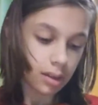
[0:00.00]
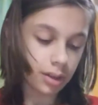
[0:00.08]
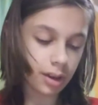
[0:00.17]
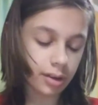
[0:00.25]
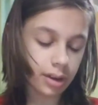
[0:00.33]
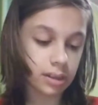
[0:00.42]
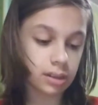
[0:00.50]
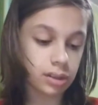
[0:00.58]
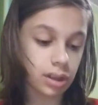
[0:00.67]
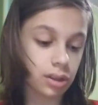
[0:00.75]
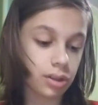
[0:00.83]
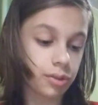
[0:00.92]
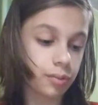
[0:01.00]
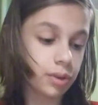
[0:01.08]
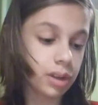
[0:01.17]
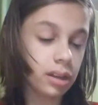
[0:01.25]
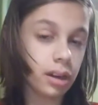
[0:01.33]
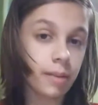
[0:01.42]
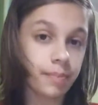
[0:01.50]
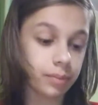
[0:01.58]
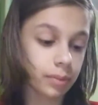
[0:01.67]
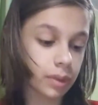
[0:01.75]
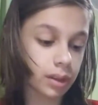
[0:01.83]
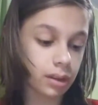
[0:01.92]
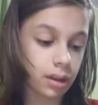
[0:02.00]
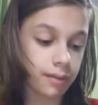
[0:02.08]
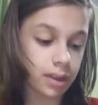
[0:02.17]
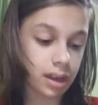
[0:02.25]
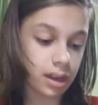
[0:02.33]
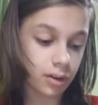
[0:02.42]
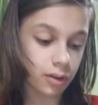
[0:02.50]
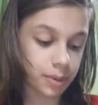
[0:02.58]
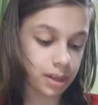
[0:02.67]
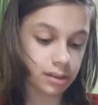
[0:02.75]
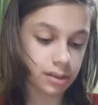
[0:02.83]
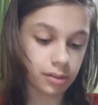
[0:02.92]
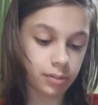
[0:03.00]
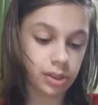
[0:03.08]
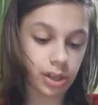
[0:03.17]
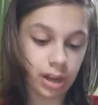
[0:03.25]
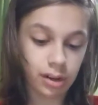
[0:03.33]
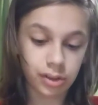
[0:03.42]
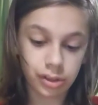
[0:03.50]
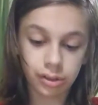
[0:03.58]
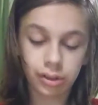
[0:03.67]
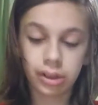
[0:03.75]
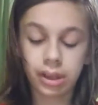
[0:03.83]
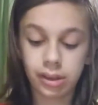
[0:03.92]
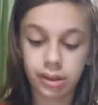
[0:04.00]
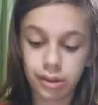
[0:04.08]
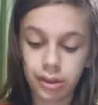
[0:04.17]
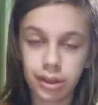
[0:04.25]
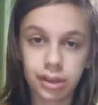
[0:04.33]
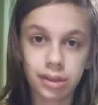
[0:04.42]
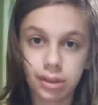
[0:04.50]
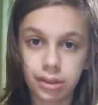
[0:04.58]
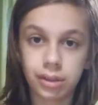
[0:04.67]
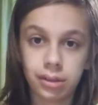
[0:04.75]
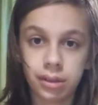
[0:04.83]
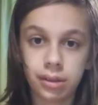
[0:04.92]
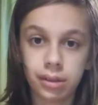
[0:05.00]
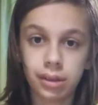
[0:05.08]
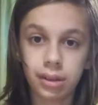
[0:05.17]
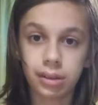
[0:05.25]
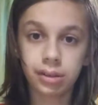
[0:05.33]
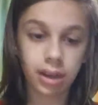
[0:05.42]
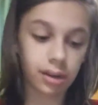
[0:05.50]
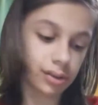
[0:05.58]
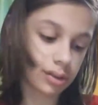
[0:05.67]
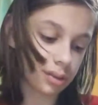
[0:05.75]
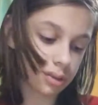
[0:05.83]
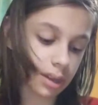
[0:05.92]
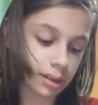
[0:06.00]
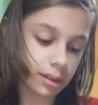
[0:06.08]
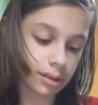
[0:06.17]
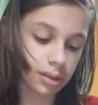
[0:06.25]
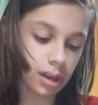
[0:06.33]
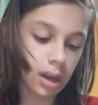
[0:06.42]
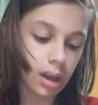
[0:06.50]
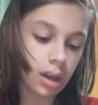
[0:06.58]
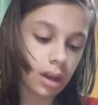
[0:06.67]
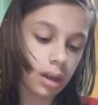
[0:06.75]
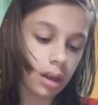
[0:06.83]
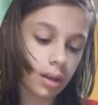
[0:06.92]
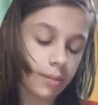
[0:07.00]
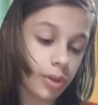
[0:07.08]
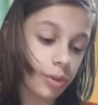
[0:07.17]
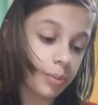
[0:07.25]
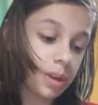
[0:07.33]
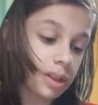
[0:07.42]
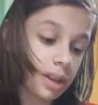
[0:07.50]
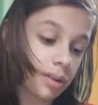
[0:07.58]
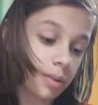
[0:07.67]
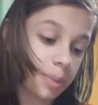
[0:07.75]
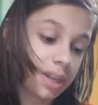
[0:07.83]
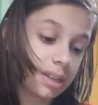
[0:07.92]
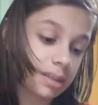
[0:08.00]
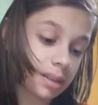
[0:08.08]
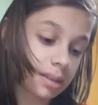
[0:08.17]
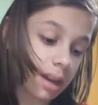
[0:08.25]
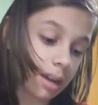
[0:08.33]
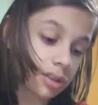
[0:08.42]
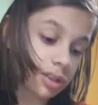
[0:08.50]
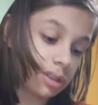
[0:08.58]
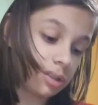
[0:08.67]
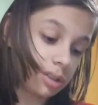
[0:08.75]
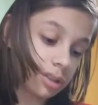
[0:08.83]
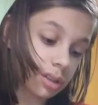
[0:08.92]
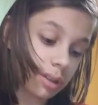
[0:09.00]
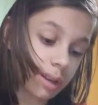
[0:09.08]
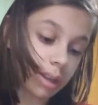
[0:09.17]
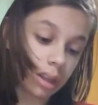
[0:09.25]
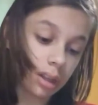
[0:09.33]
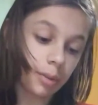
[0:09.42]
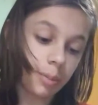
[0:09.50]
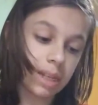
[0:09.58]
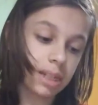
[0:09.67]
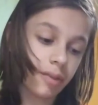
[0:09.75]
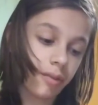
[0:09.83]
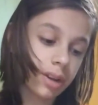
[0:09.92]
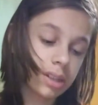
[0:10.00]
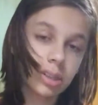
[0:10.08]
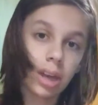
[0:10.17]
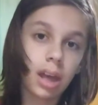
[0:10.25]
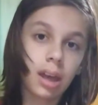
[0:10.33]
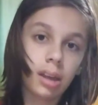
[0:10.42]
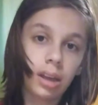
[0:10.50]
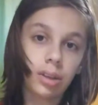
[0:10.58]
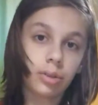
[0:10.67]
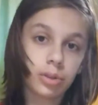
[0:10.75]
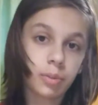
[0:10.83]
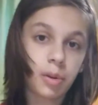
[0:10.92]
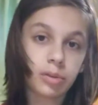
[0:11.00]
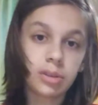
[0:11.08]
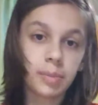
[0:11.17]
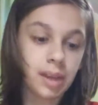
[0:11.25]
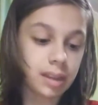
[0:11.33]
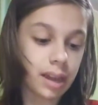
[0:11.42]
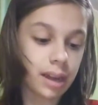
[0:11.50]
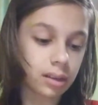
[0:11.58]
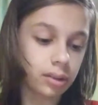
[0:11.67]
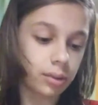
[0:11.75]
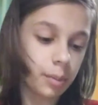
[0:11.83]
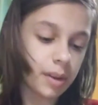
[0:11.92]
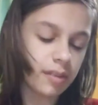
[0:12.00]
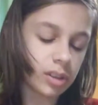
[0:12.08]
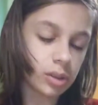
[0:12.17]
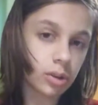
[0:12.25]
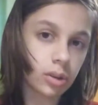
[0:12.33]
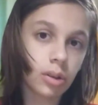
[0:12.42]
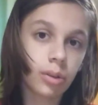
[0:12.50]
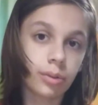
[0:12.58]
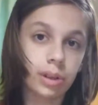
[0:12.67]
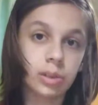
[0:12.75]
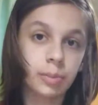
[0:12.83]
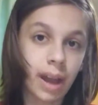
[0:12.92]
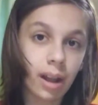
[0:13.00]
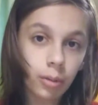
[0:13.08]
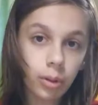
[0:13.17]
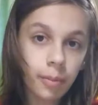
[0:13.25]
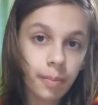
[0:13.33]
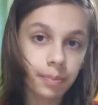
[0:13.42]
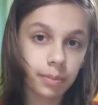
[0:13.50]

there is 3 of the inner pieces, which kind of just look like this. Nothing else kind of just looks like this. 3 of the inner pieces actually just look a little bit different. And they're supposed to be in like a little bit of a circle or a spiral.